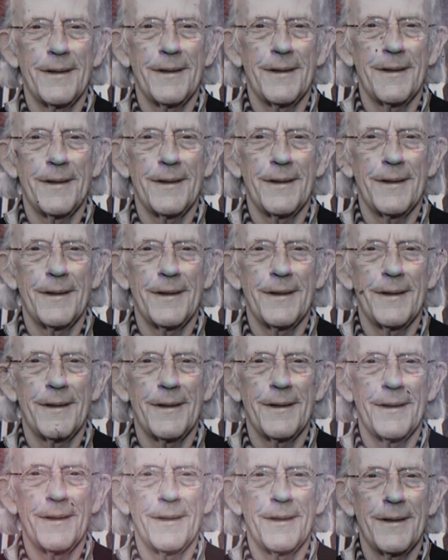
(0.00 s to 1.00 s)
show
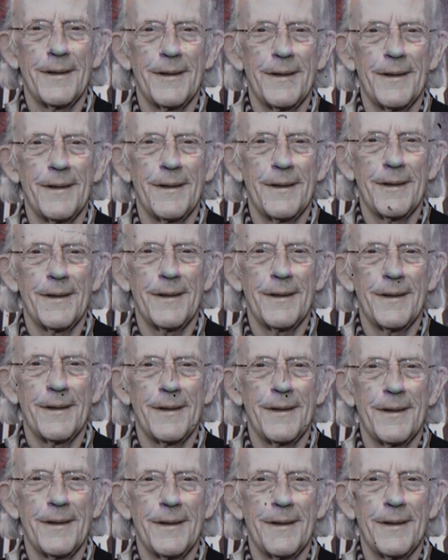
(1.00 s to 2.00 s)
is amazing,
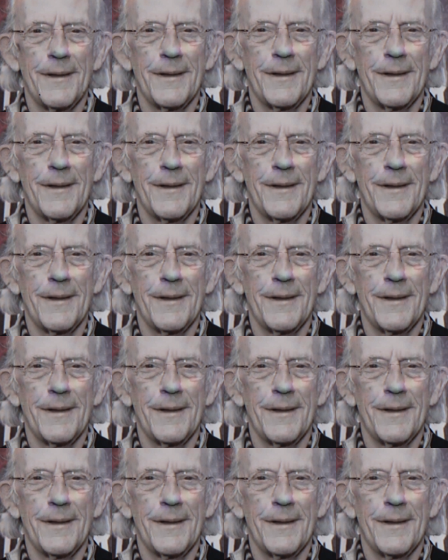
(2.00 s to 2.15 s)
and the